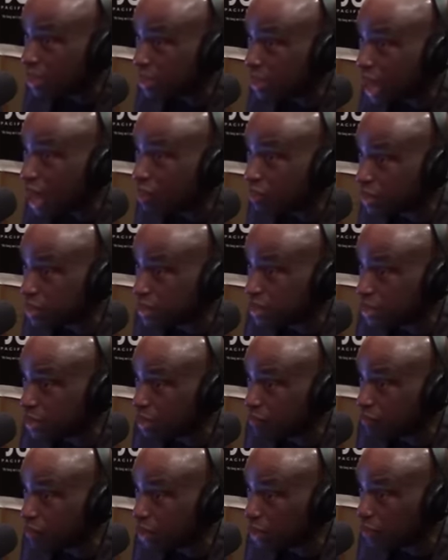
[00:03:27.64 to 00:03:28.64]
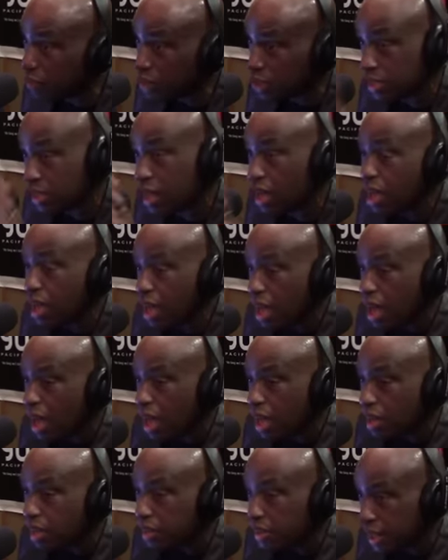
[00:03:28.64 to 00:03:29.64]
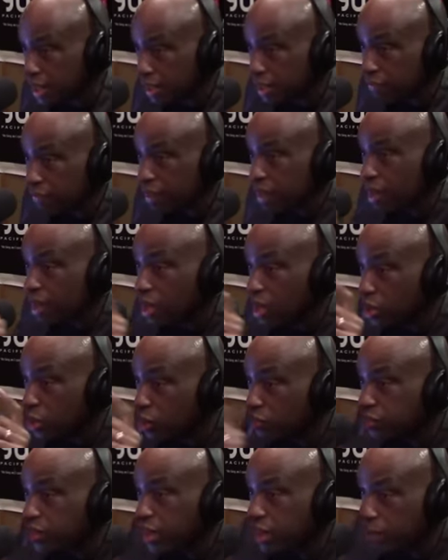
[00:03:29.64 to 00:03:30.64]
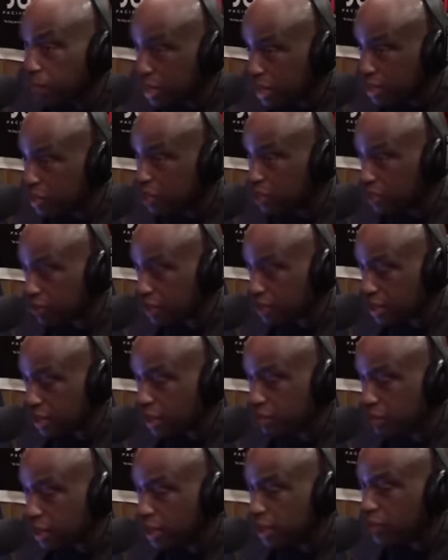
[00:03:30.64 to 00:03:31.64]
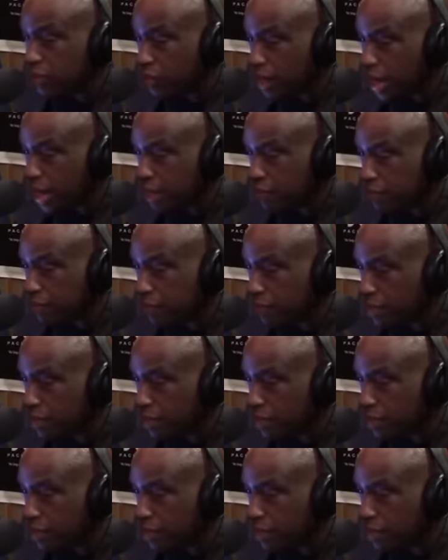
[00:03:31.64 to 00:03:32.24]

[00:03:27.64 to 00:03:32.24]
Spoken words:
us how the system really works. Dylan, you've done a big service, and let me tell you why.